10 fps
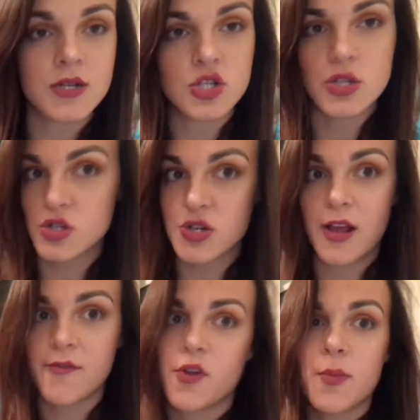children
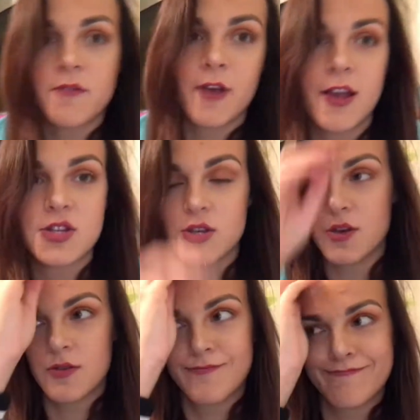have not been invited
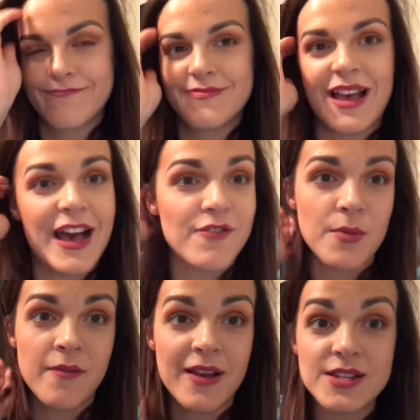to. I've not
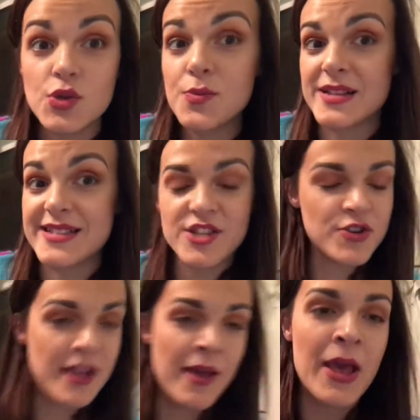been invited. Ooh, my tea's
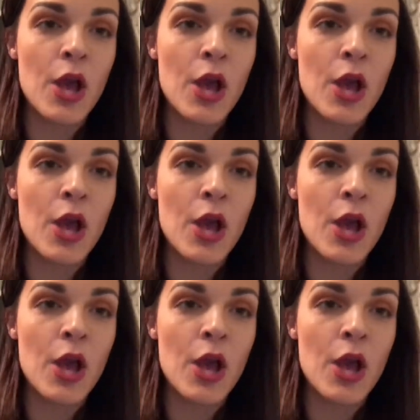ready.